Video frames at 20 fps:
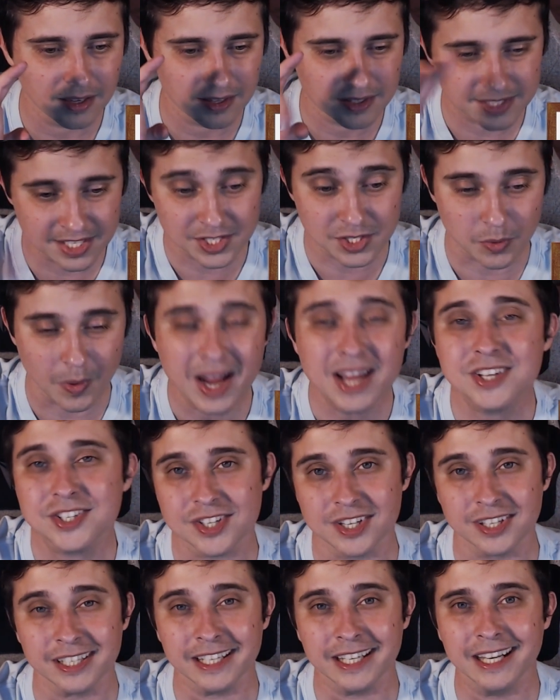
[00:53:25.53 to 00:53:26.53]

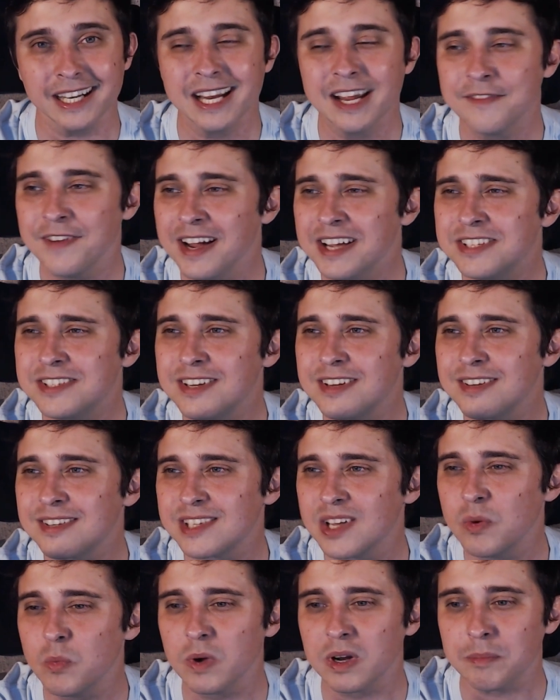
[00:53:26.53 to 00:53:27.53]
situationally, if I see
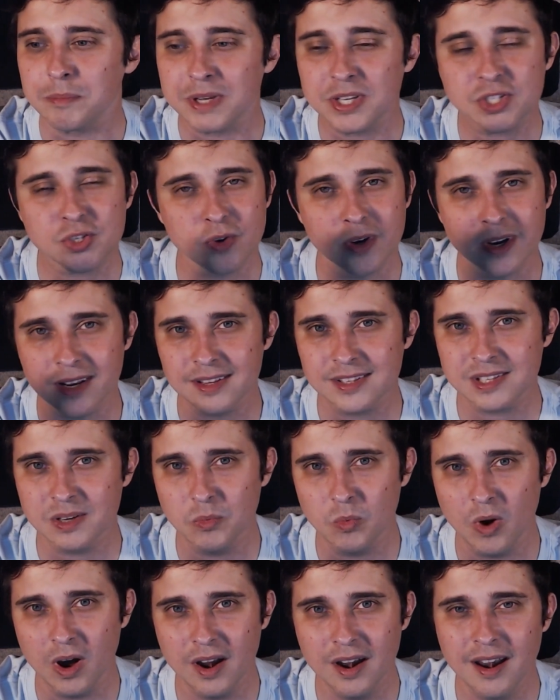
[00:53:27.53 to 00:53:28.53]
someone mistreating
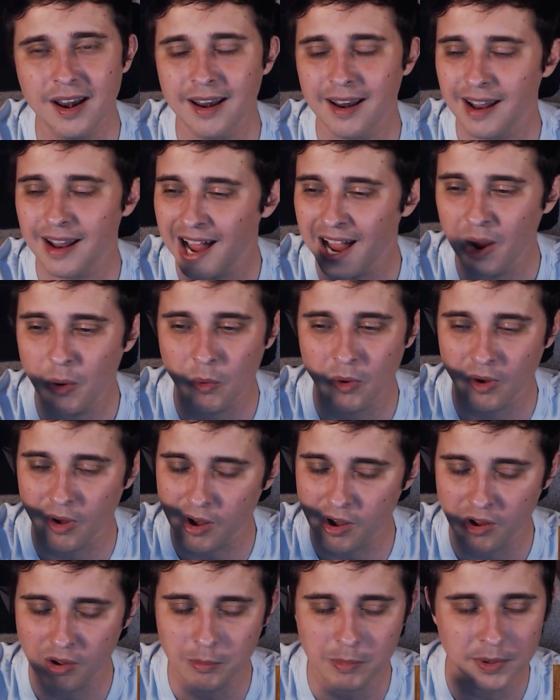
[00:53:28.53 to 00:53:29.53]
someone, I will
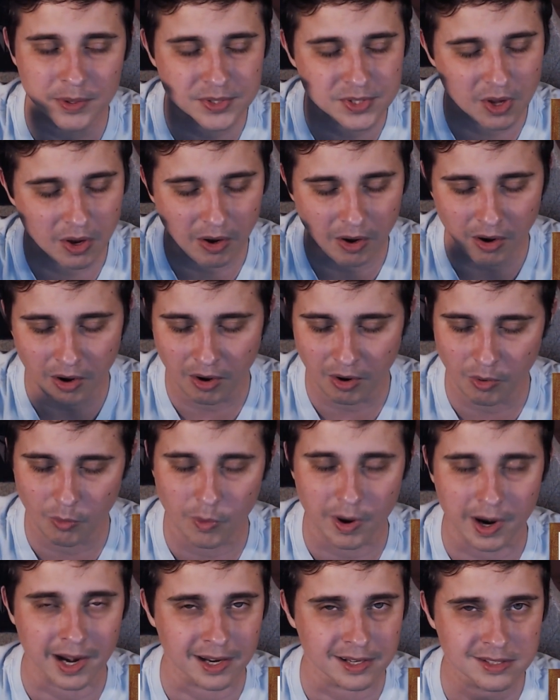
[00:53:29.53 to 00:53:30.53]
almost
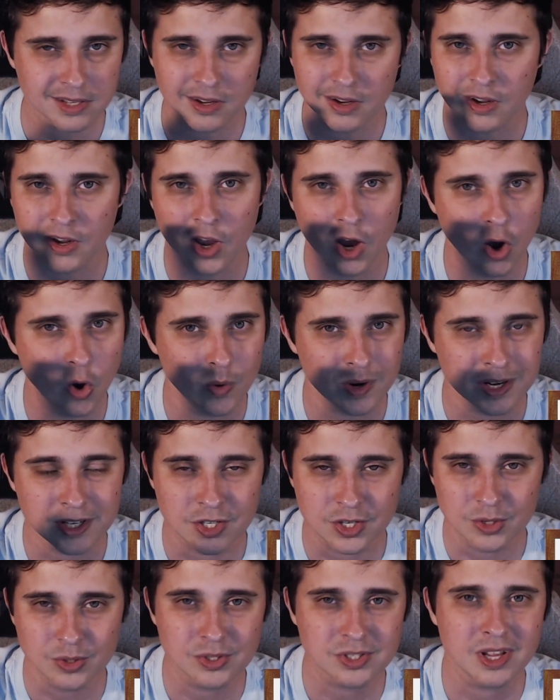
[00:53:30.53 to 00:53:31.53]
always go and
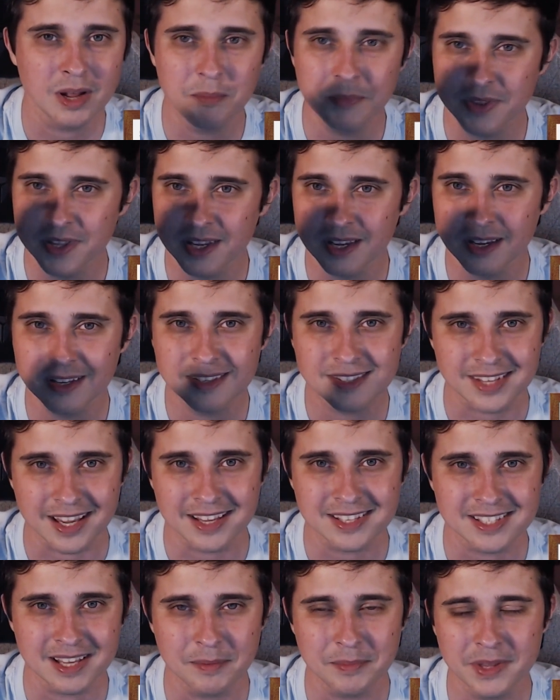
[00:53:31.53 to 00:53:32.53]
do something, say
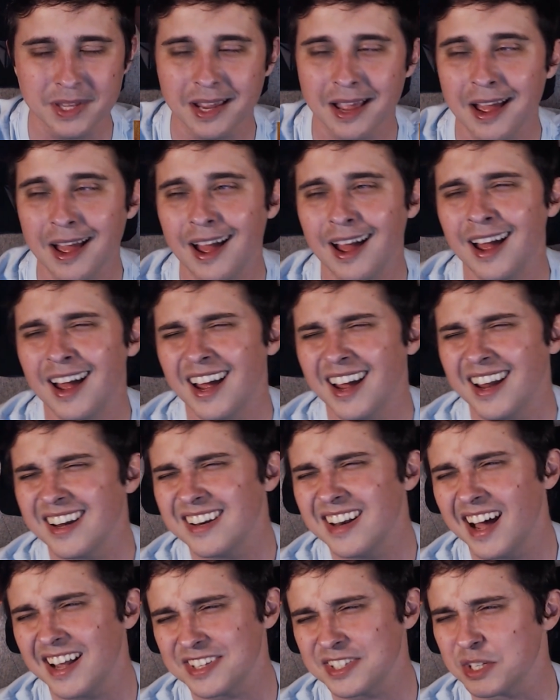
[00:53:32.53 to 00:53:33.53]
something,
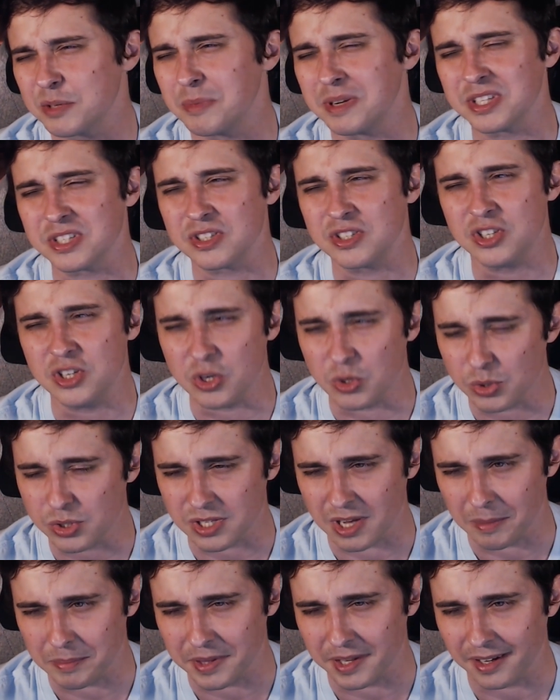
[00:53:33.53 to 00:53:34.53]
not so much do
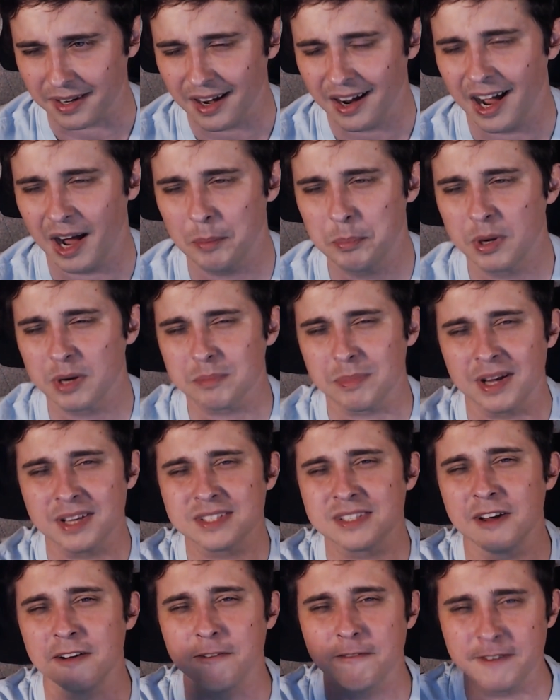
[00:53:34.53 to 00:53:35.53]
something. I'll put
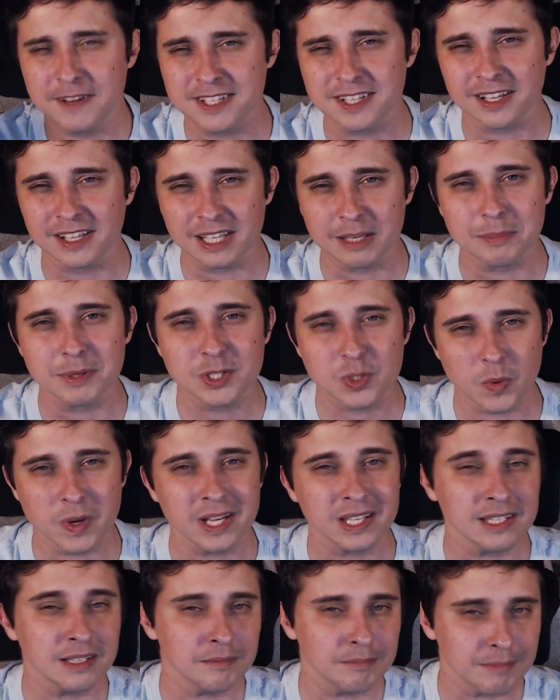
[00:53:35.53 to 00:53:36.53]
myself physically
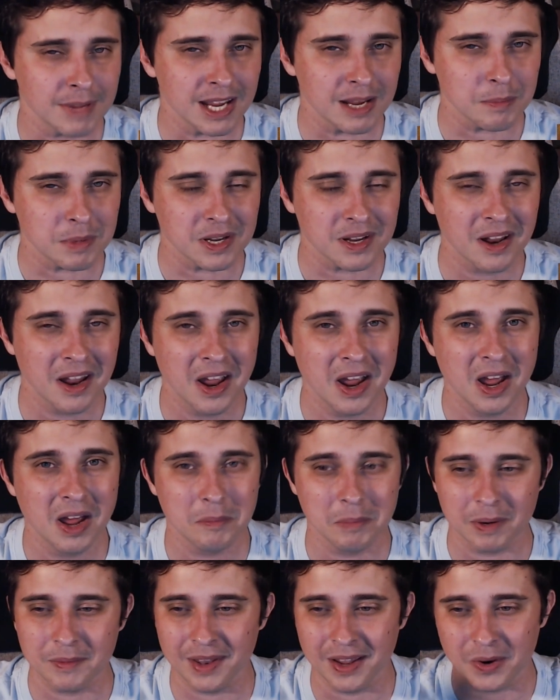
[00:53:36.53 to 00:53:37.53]
between them, maybe,
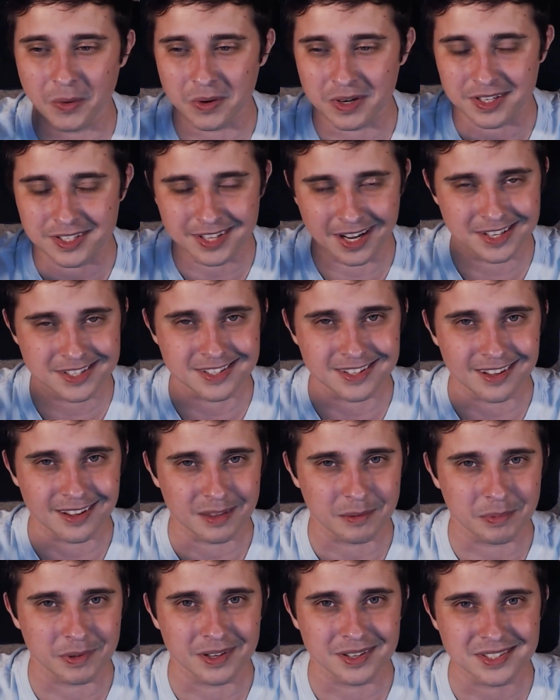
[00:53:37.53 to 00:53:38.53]
but I'm not going to touch the other
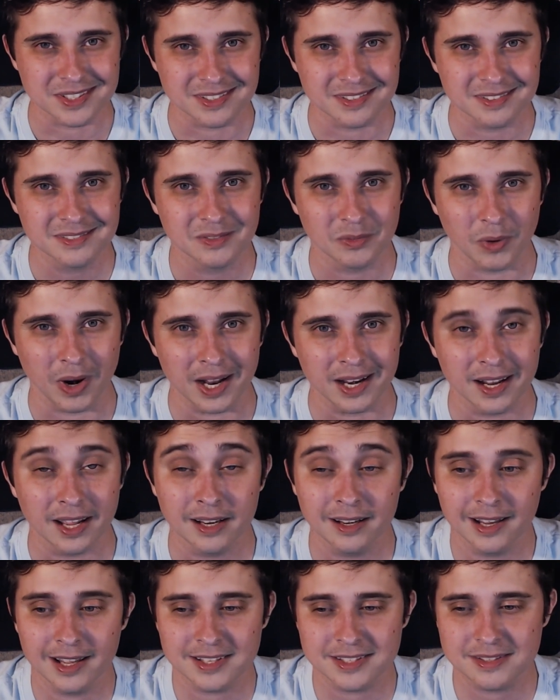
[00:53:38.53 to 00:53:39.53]
person, right?
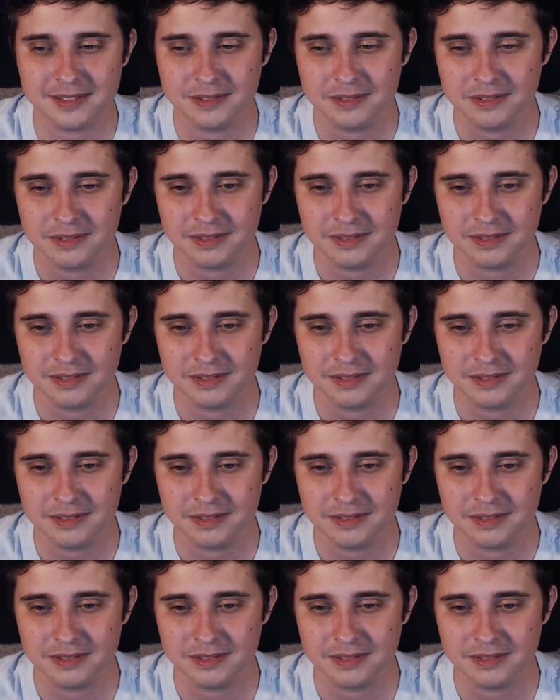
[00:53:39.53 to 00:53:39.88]
Unless